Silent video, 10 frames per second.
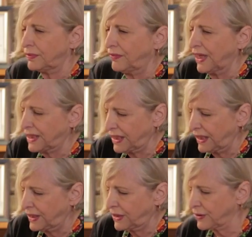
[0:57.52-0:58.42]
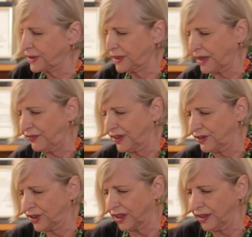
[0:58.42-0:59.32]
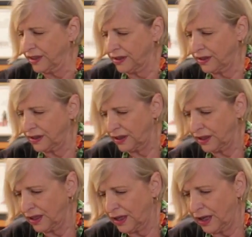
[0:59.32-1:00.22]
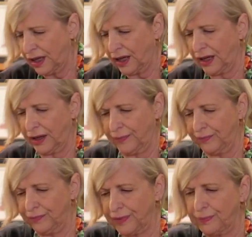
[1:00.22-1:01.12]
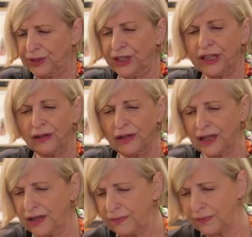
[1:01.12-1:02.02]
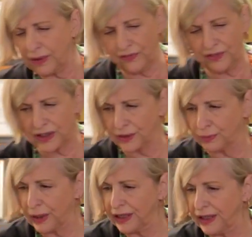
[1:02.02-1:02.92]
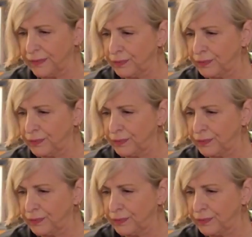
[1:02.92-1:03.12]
And that's easier said than done, particularly if it's a rainy